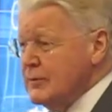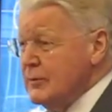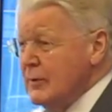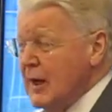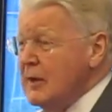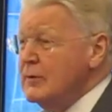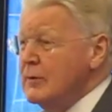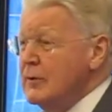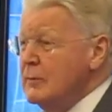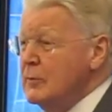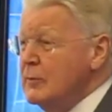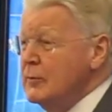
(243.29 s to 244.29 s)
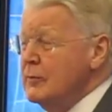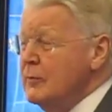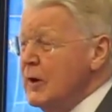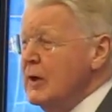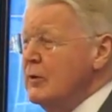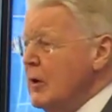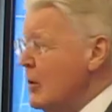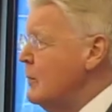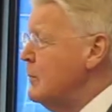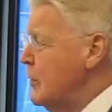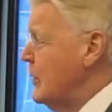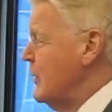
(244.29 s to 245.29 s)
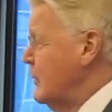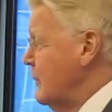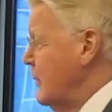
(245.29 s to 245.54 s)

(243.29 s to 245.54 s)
to land on the moon, we know more